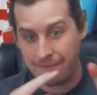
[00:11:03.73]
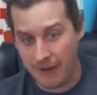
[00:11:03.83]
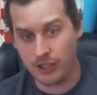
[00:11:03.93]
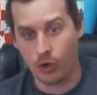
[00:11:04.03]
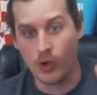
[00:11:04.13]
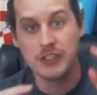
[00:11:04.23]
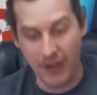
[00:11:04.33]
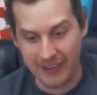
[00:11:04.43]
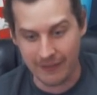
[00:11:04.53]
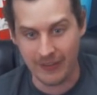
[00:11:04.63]
Yang, Fanta
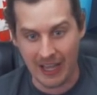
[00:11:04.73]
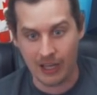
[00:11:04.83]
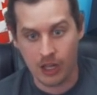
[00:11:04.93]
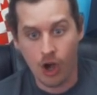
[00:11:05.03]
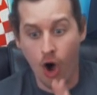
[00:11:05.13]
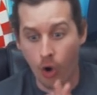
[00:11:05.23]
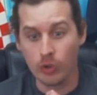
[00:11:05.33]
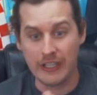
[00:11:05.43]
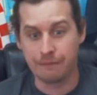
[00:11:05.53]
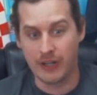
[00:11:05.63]
Reus, Fanta Vidal.
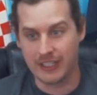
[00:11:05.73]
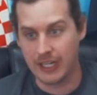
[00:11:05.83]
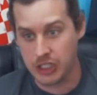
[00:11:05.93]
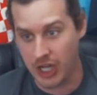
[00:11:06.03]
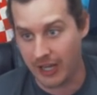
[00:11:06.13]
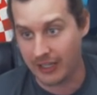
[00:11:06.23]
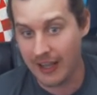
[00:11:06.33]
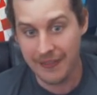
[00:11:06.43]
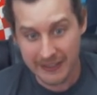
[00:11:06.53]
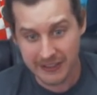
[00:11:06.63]
Holy freaking
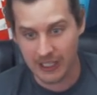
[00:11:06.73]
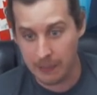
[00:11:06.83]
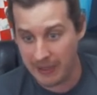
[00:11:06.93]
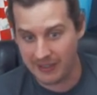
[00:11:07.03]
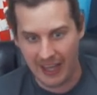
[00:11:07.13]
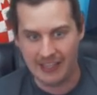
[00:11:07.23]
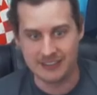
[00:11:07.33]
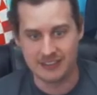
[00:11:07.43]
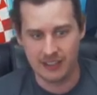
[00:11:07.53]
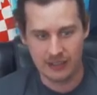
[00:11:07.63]
shit. This is gonna be a
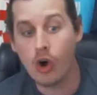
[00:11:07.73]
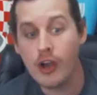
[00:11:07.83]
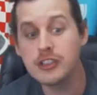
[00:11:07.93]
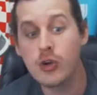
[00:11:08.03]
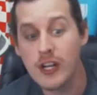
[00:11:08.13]
test. Lois